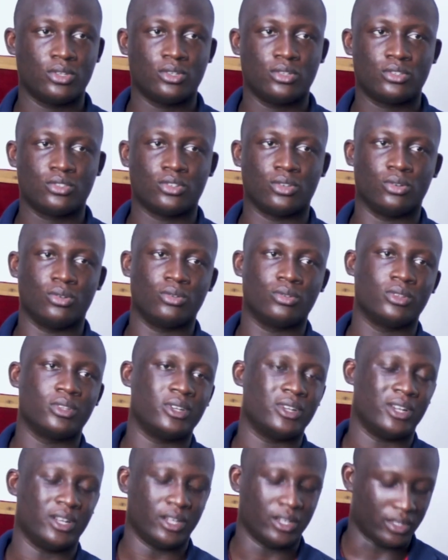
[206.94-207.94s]
So
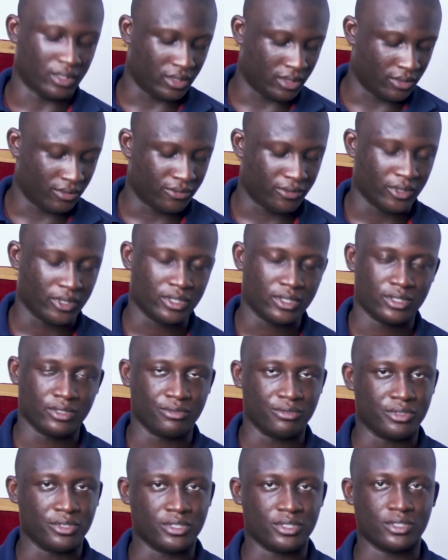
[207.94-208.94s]
there are different
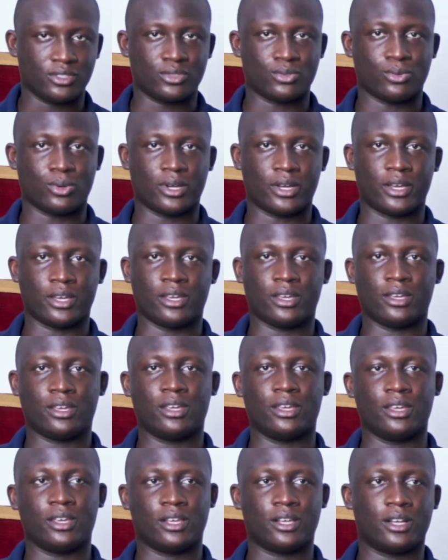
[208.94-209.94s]
reasons why
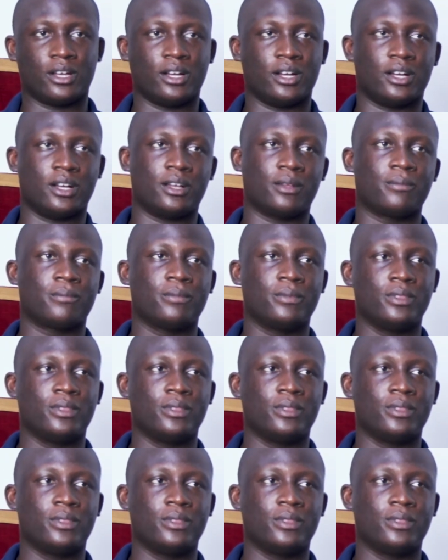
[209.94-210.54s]
a car